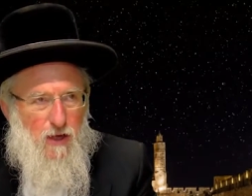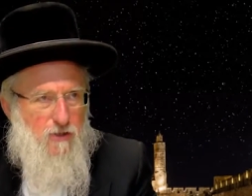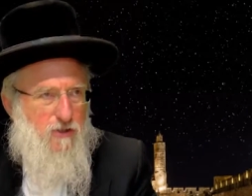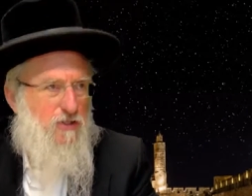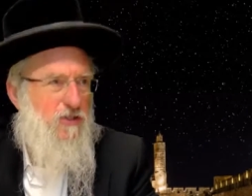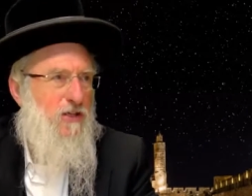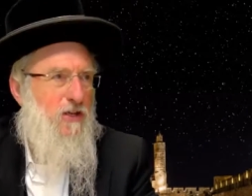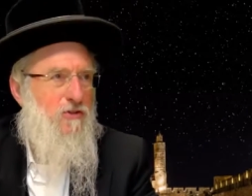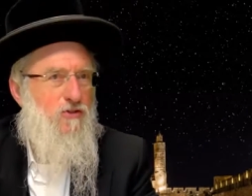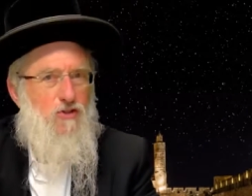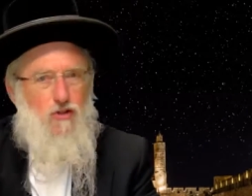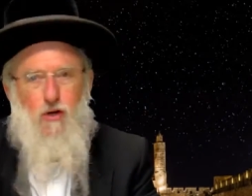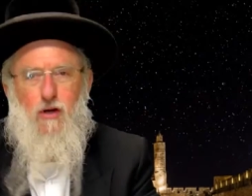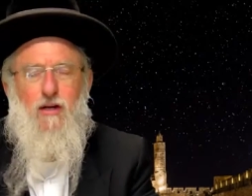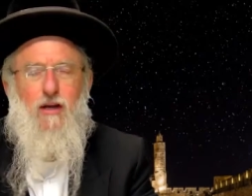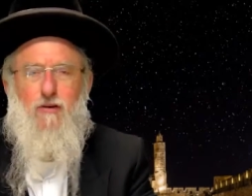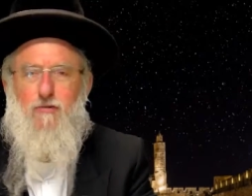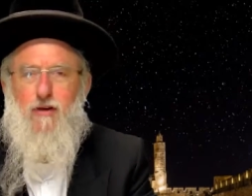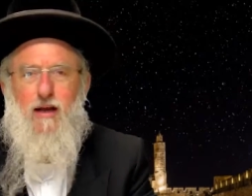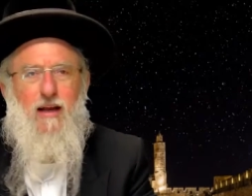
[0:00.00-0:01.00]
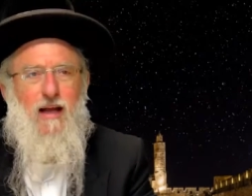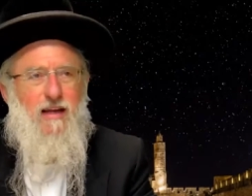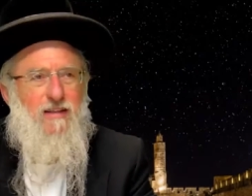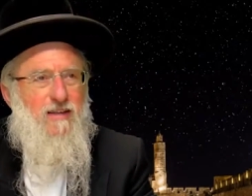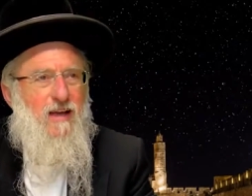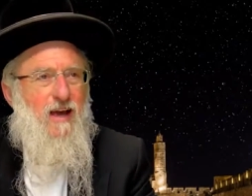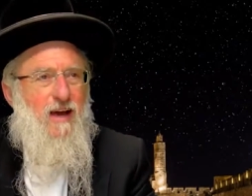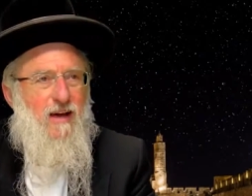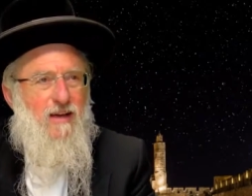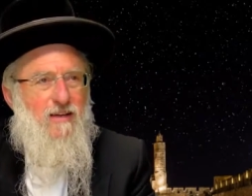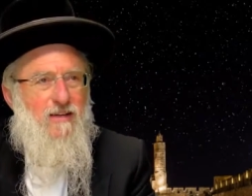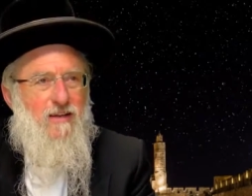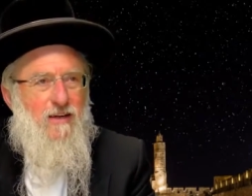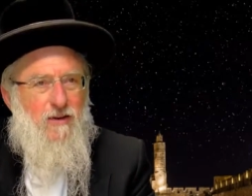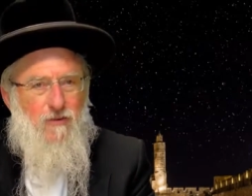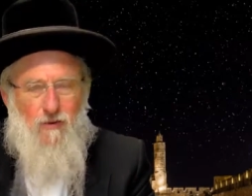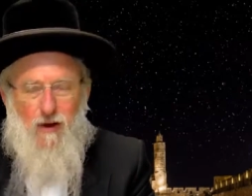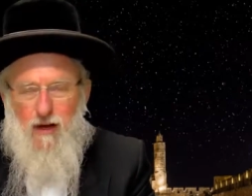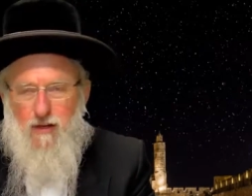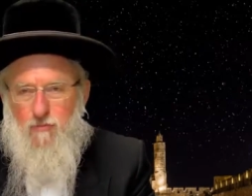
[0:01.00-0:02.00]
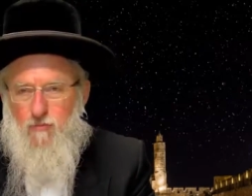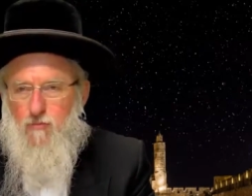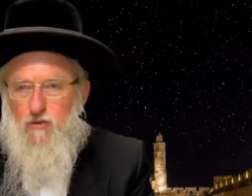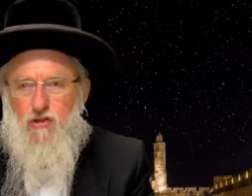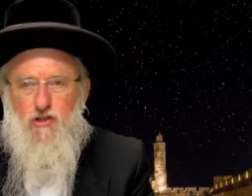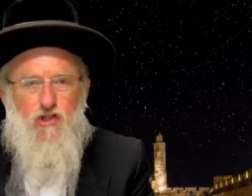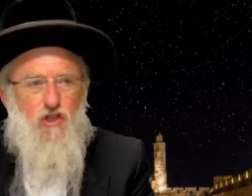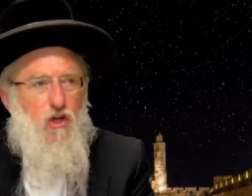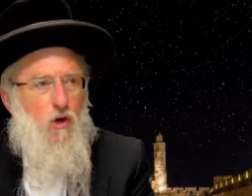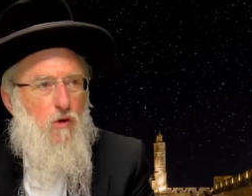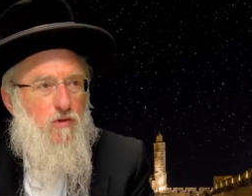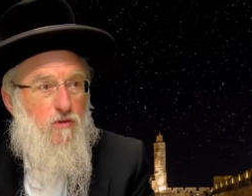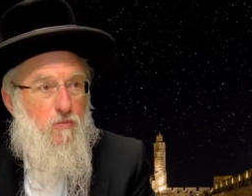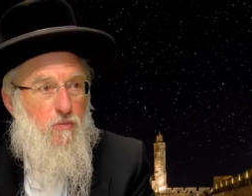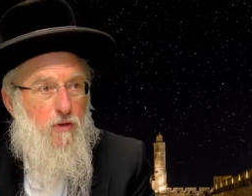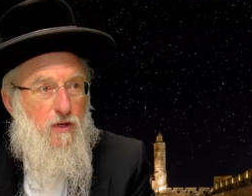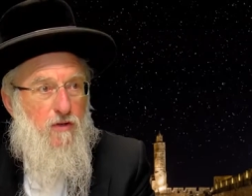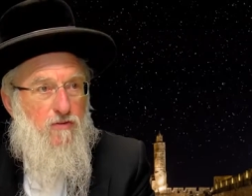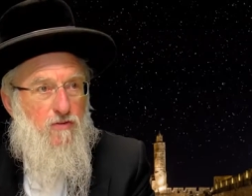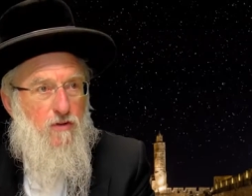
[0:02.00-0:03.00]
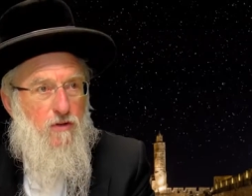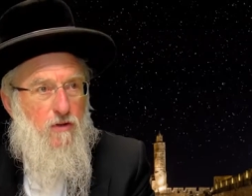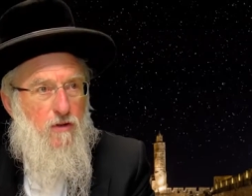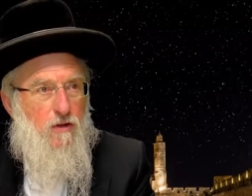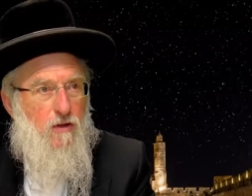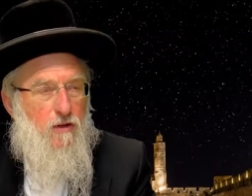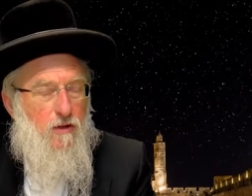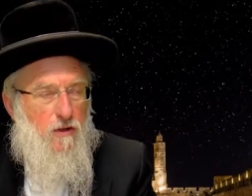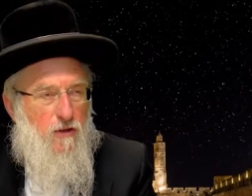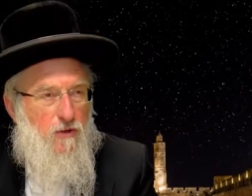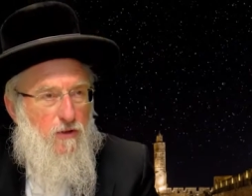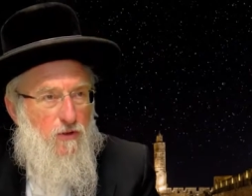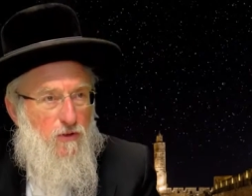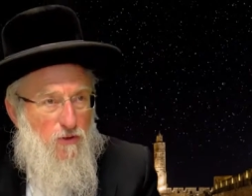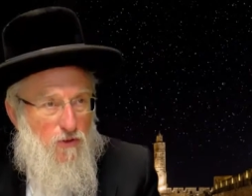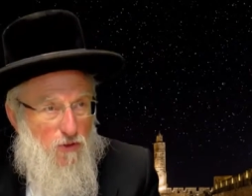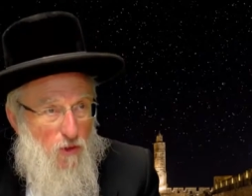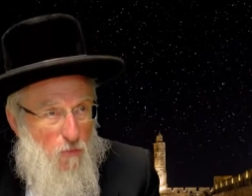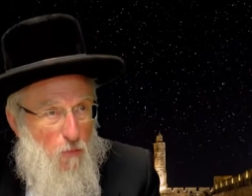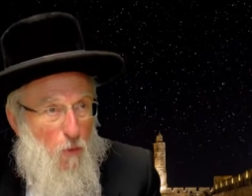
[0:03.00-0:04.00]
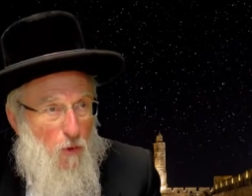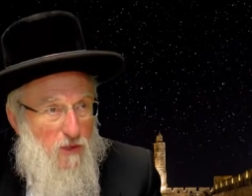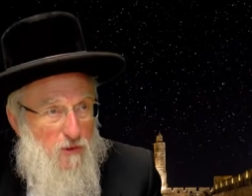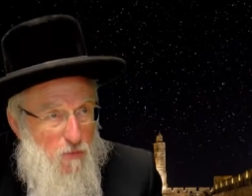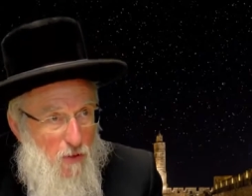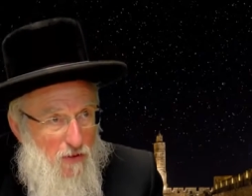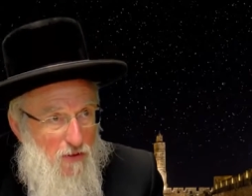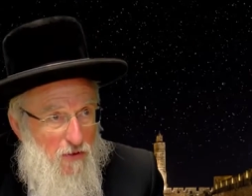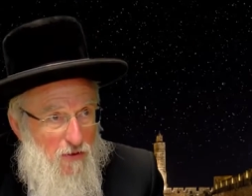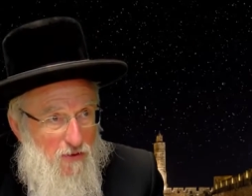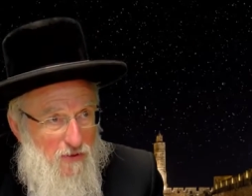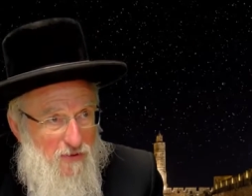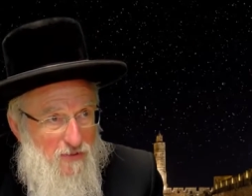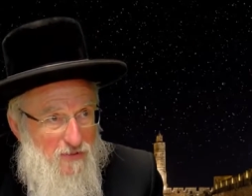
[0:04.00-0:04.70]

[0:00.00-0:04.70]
She says, "Sure, that's a great idea." Right? She goes and brings the boy's mother,